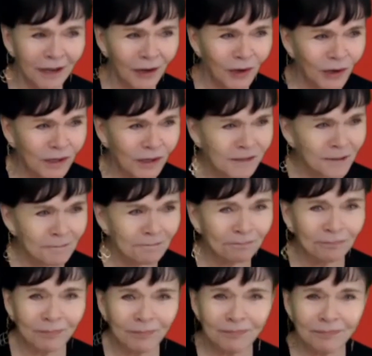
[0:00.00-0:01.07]
like 17
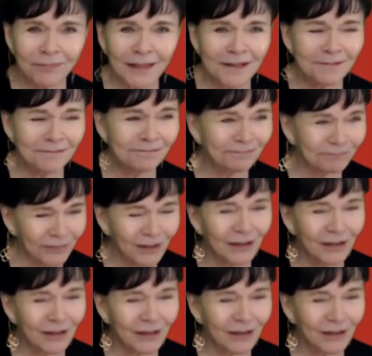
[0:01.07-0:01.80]
hours difference.